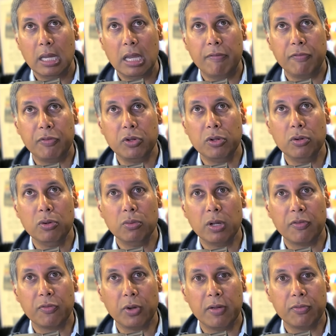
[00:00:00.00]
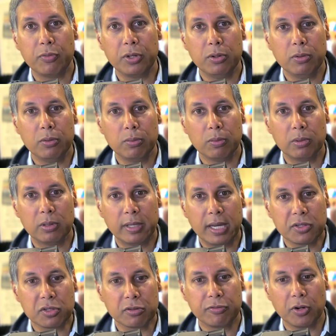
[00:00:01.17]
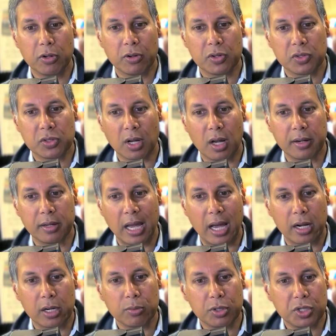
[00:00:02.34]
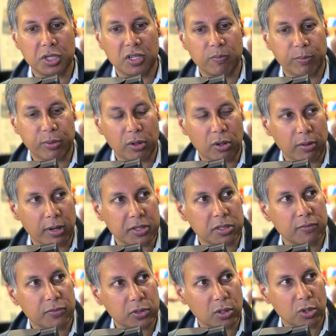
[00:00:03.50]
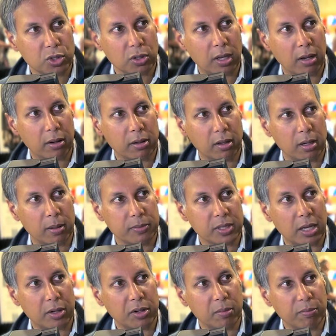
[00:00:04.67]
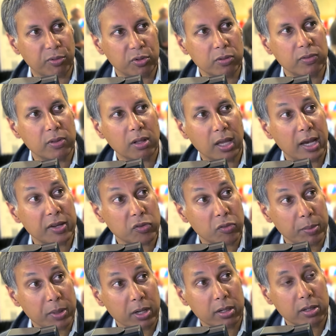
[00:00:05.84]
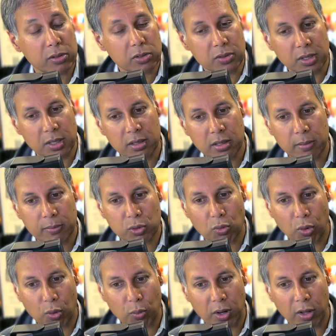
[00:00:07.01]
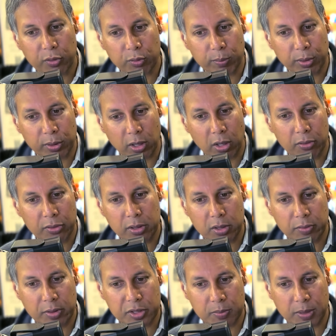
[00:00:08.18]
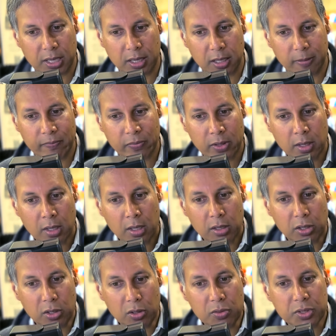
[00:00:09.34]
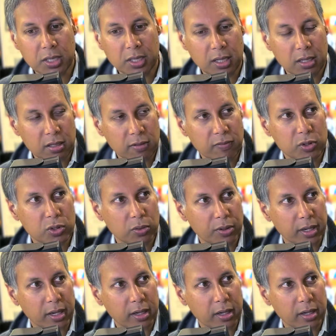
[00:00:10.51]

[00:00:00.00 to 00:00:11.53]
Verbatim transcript: if you if if you laser focused on how to achieve progressive social outcomes, how to improve the lives of Americans whose incomes or wealth were below the US median, using individual and